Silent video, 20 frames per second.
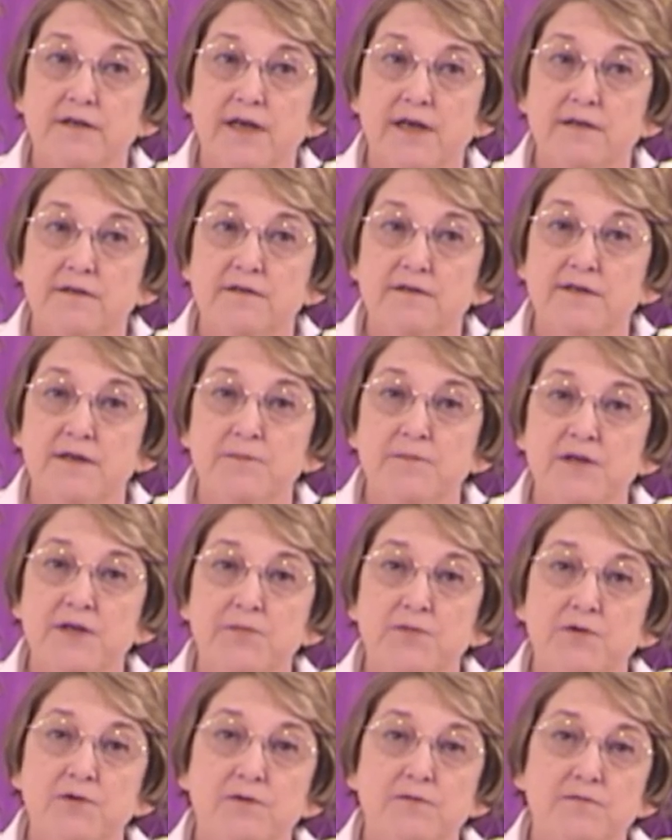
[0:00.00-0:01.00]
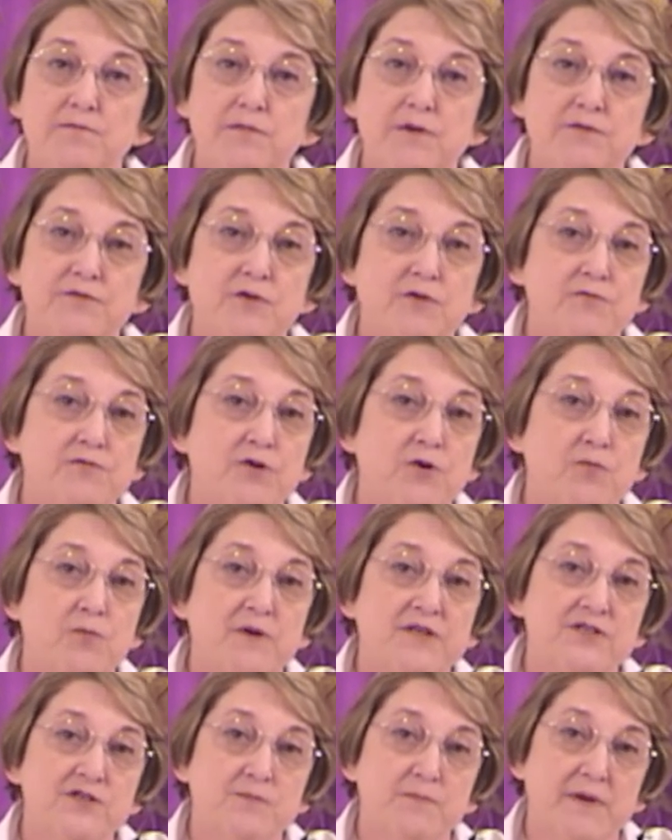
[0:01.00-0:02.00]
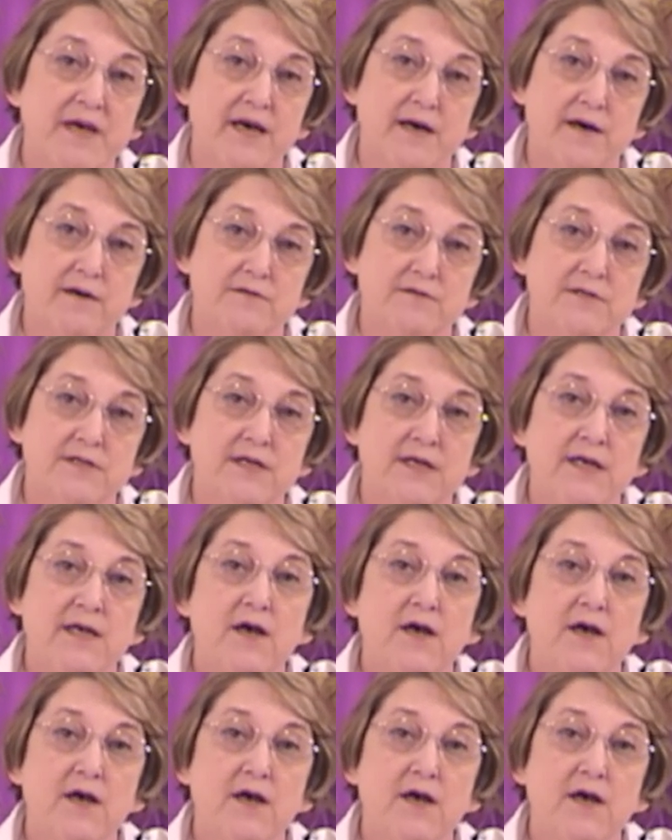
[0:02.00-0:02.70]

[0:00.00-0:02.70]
that some people don't know much about.